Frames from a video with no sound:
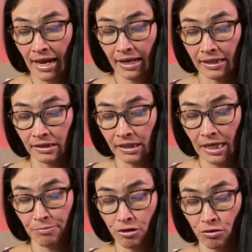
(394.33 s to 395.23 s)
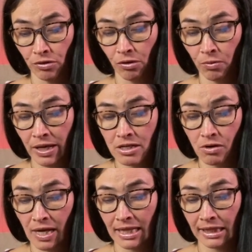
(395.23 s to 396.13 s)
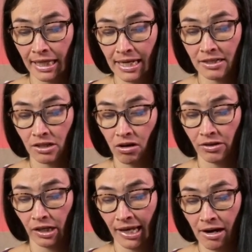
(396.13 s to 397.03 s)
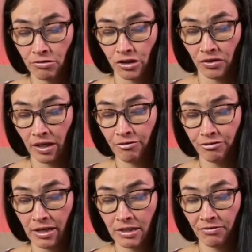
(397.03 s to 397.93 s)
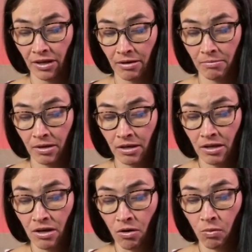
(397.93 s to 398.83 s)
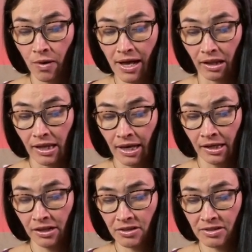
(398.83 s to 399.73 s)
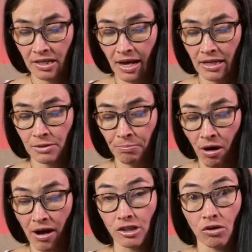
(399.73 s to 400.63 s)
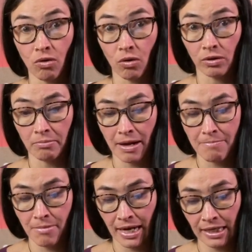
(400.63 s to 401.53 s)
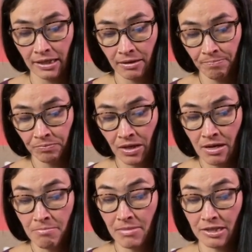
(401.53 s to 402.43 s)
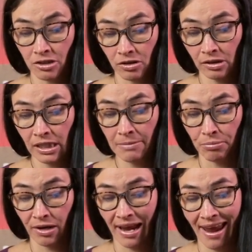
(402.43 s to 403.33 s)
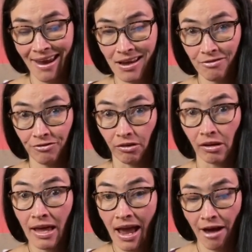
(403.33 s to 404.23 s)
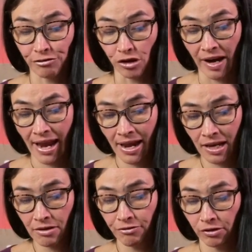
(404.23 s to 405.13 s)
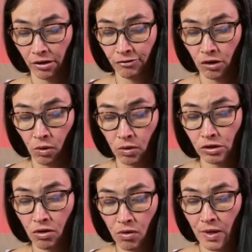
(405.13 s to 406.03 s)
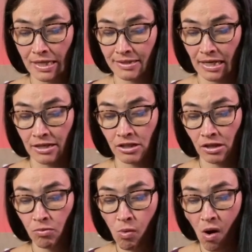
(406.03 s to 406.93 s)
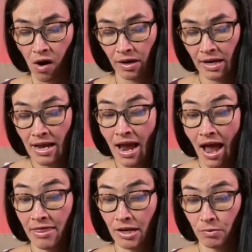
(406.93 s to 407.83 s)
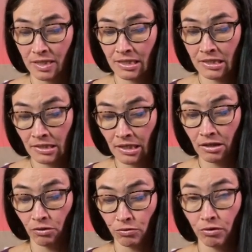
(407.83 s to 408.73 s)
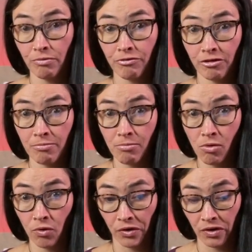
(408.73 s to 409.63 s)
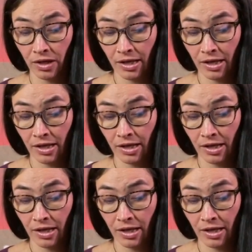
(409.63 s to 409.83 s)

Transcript: It leaped through the window and landed on the counter in front of him. "Well, here's a nice pot to hold my money." Mr. Li put handful after handful of gold coins into the wok, and there was still room for more.